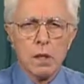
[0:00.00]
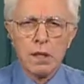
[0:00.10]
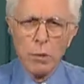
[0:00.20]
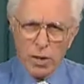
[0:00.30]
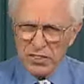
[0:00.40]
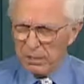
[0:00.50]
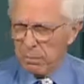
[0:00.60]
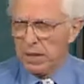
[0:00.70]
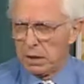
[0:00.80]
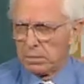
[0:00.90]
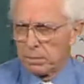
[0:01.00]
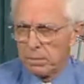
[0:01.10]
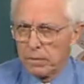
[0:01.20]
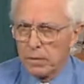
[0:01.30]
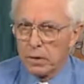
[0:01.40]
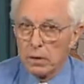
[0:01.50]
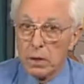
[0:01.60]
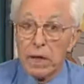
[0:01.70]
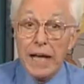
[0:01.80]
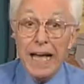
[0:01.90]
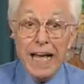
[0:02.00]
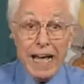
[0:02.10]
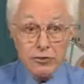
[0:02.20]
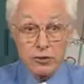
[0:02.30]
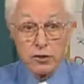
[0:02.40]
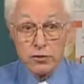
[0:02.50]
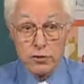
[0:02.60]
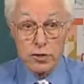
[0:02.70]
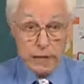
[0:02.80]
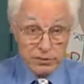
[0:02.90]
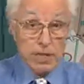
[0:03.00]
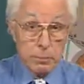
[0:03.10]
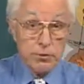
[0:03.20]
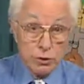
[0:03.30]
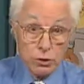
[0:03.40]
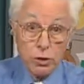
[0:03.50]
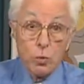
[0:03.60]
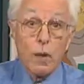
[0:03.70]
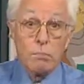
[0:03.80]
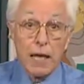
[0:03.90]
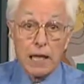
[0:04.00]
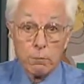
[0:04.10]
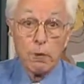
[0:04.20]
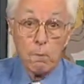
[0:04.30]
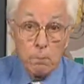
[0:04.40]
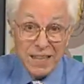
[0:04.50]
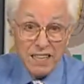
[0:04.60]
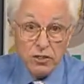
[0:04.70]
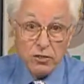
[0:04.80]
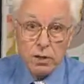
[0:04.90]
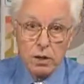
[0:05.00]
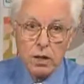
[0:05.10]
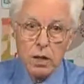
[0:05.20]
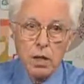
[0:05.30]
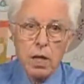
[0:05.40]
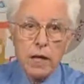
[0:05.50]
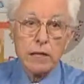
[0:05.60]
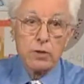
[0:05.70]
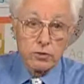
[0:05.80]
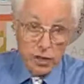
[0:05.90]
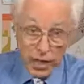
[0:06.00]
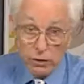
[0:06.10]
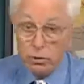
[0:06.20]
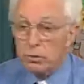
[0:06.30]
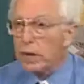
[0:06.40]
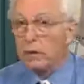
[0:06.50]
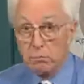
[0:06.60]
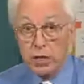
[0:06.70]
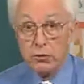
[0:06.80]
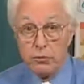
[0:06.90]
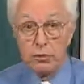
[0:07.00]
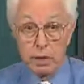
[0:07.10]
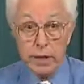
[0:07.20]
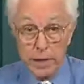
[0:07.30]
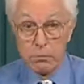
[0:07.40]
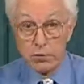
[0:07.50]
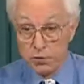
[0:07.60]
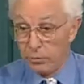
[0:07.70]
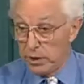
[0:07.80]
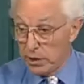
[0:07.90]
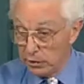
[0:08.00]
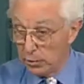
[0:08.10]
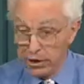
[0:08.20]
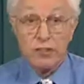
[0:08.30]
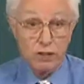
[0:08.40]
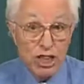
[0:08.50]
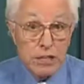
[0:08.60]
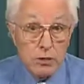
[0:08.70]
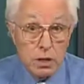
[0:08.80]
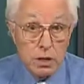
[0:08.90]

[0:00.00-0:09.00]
Now, what does that mean? Ask the same student what malleable means, and he'll tell you that it means you can hammer something into a thin sheet.